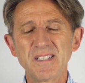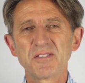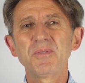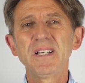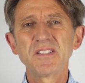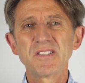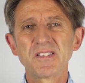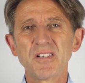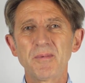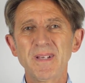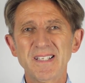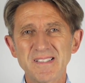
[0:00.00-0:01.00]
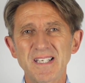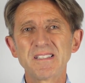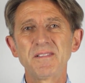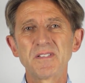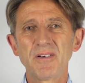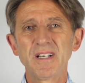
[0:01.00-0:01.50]
It's really to stop
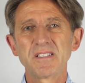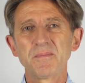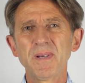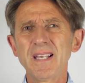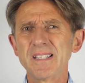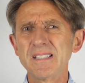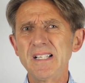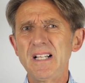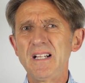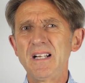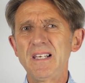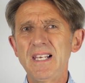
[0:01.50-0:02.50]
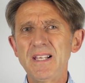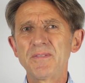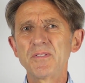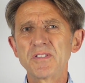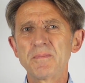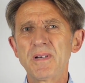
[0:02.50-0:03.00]
excessive director pays at
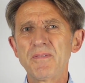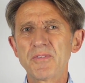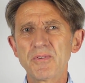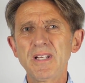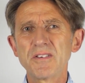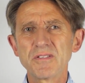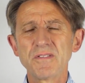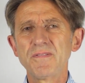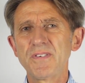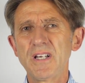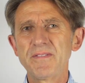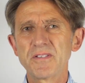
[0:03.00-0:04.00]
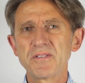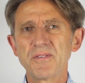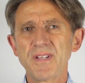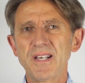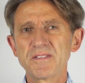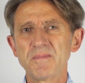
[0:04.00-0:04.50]
levels above 300 and
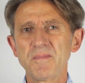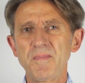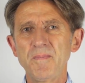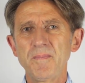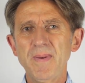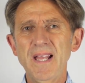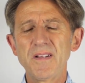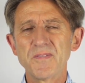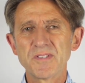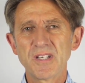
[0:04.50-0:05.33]
500,000 pounds.